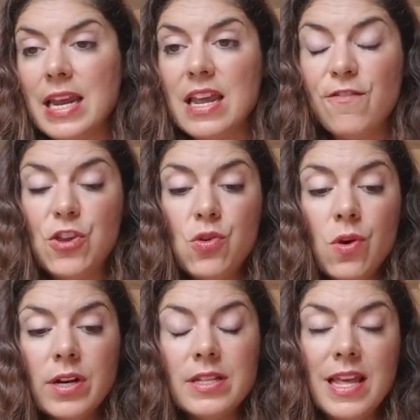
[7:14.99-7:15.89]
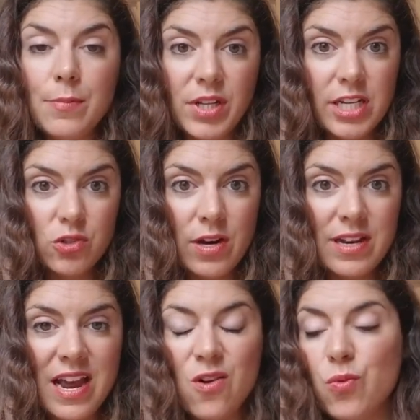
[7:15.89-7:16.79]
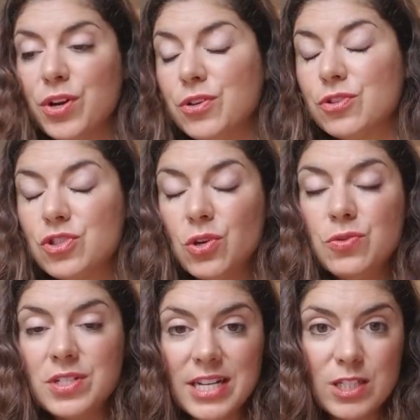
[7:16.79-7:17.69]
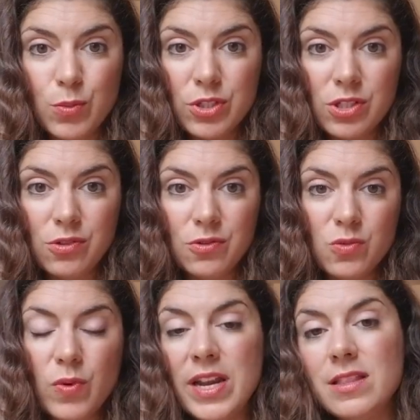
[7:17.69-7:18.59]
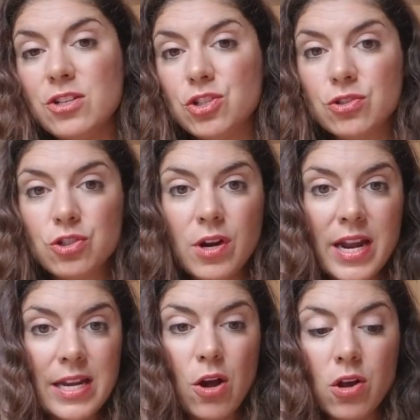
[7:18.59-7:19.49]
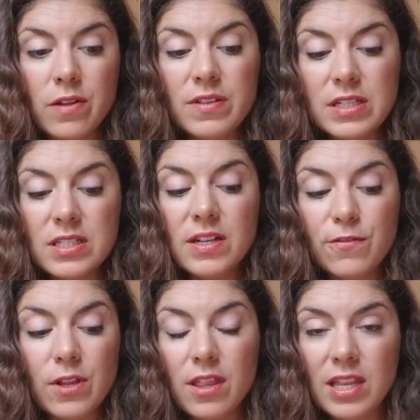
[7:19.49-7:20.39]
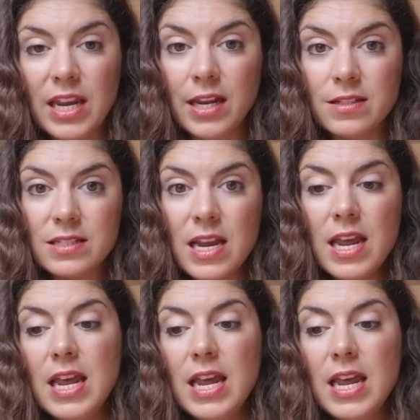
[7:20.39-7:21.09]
If you are in that place right now where you're so desperate to lose weight that you're trying all of these different things